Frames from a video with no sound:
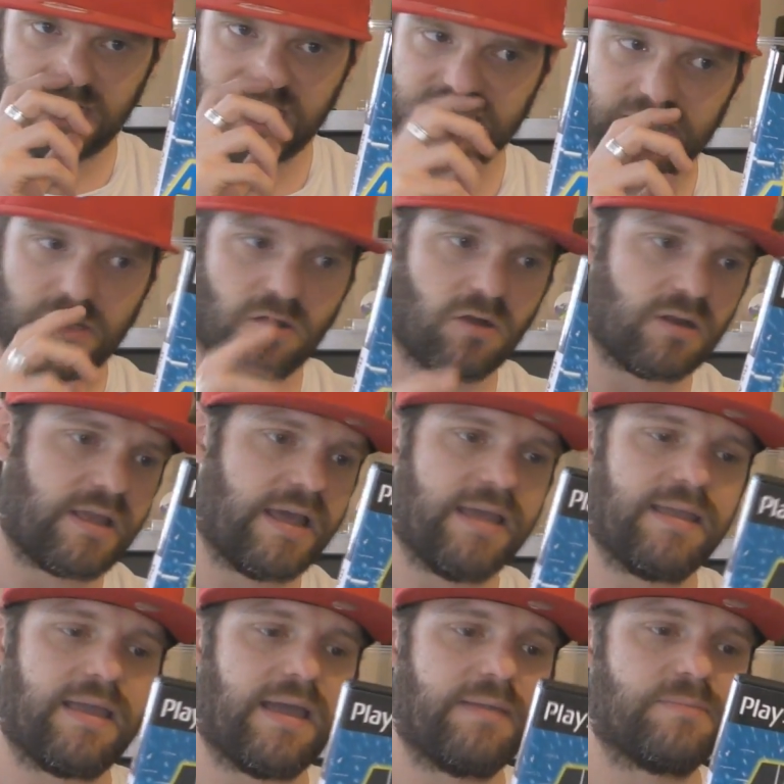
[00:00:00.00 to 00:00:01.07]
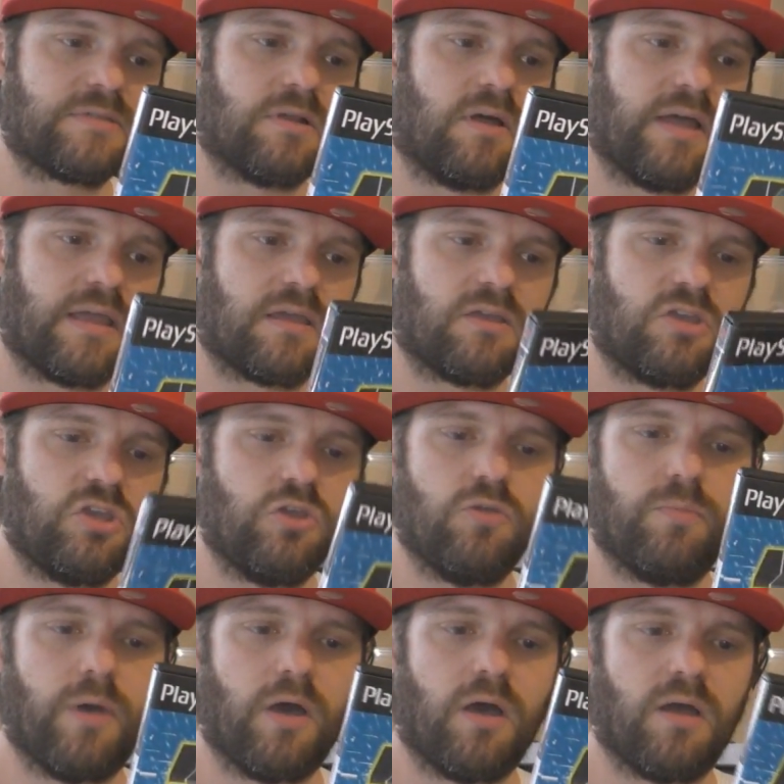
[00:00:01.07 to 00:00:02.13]
classic arcade games like
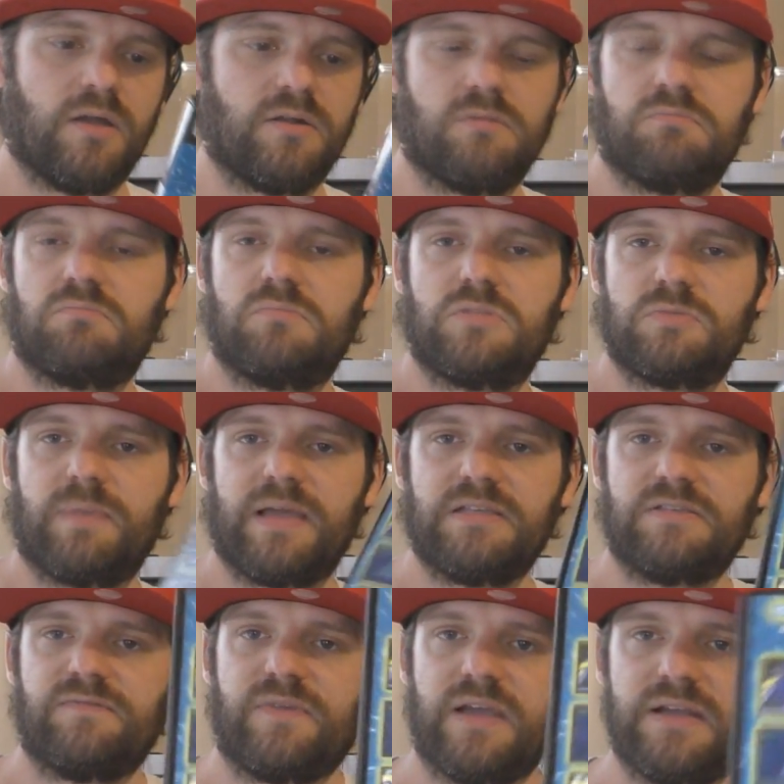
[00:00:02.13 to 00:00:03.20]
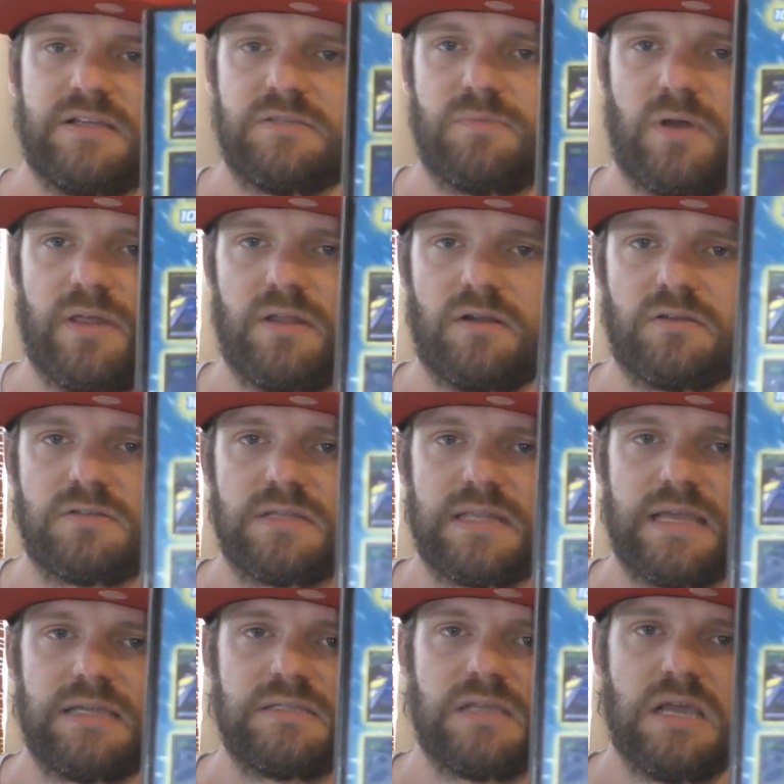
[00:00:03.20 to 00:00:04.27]
Cuba and Space Invaders by the looks of
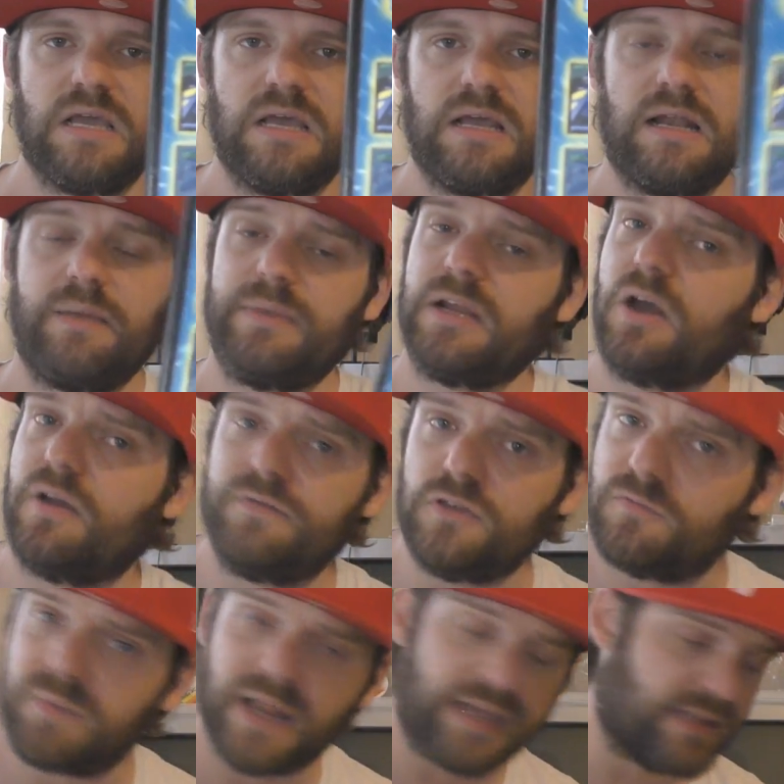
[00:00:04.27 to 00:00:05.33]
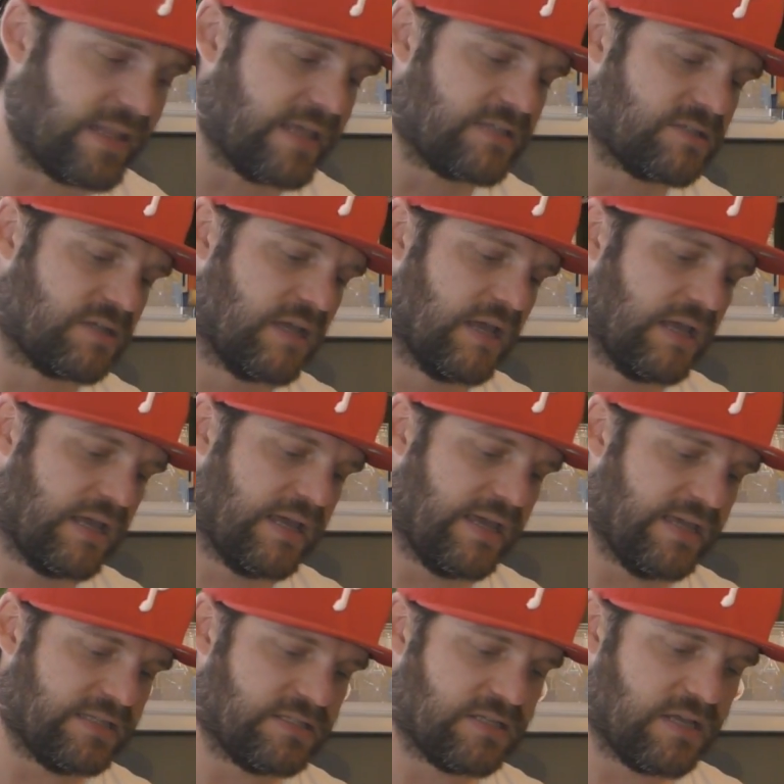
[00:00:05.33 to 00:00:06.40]
things. Let me know if you've played this.
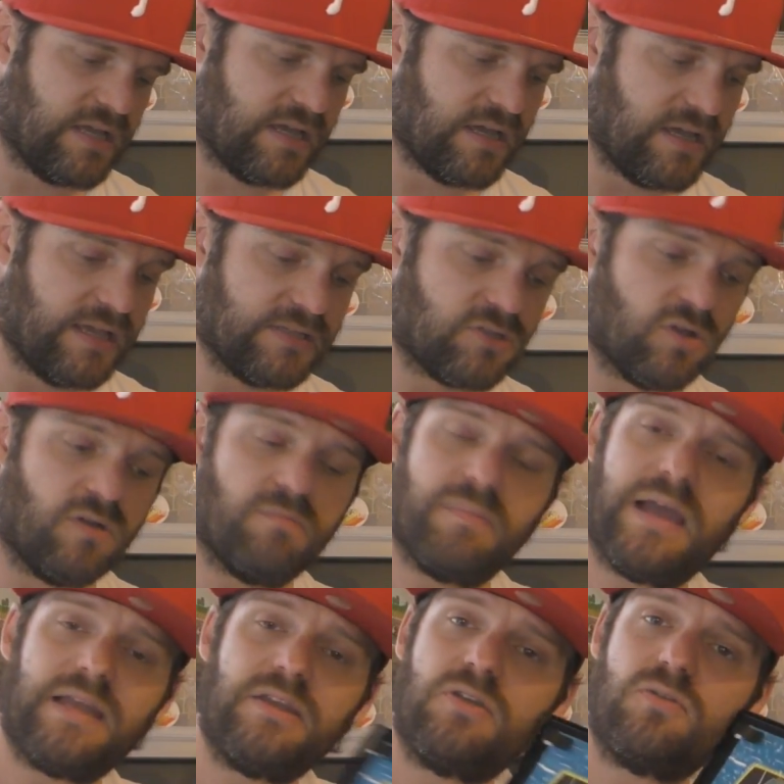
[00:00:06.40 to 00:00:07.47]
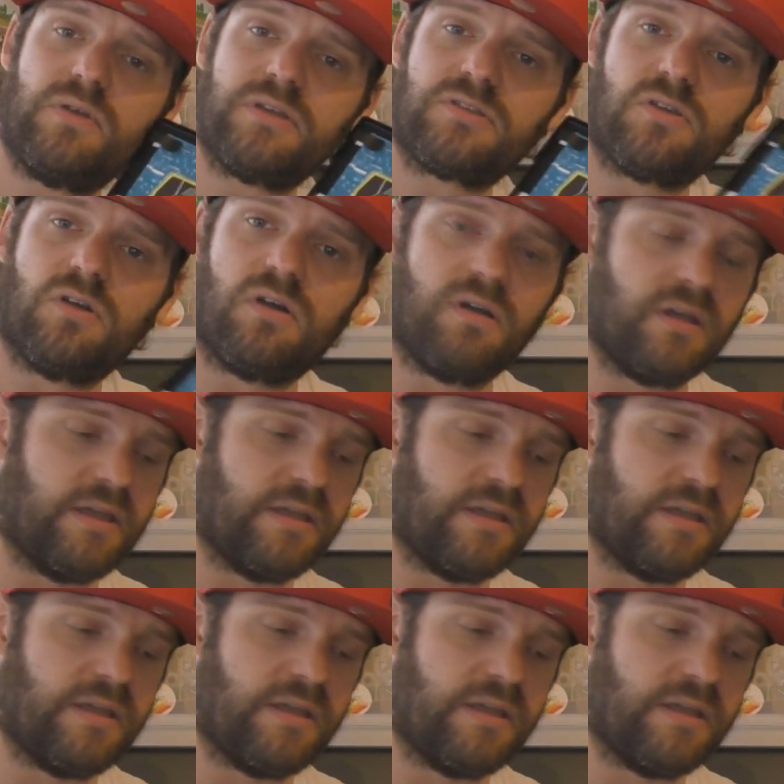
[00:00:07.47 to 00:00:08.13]
It's got manual, it's got